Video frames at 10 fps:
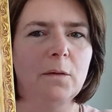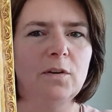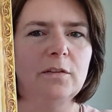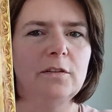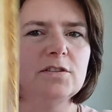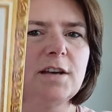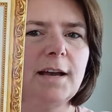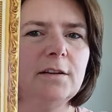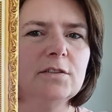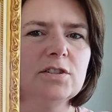with the
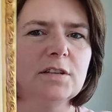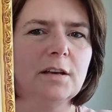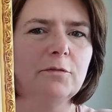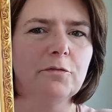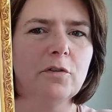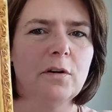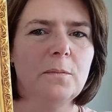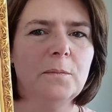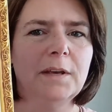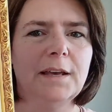designers
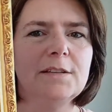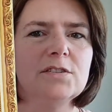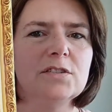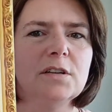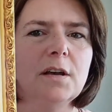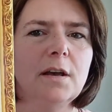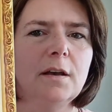from kits